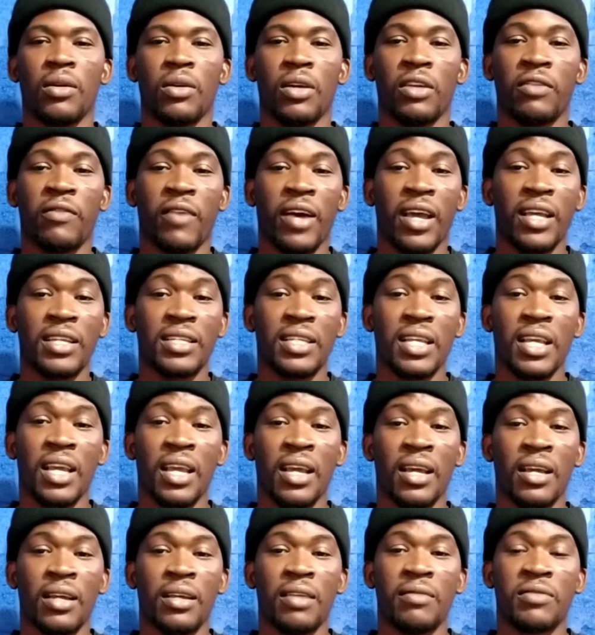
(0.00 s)

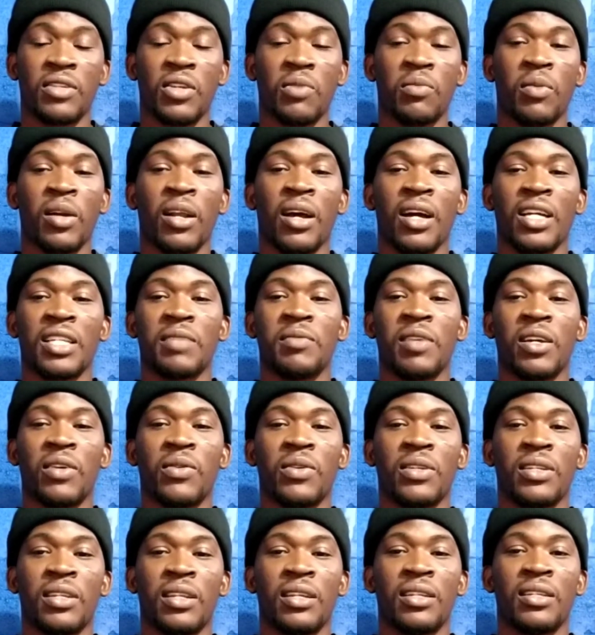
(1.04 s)
If someone asks me a
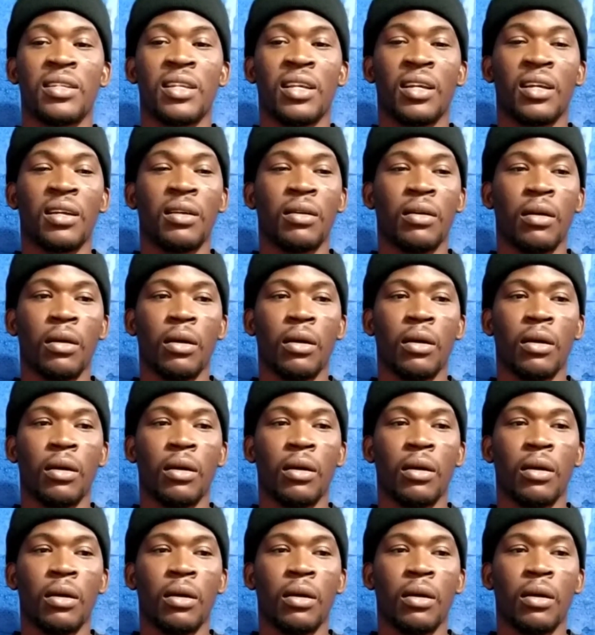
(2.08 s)
question and say,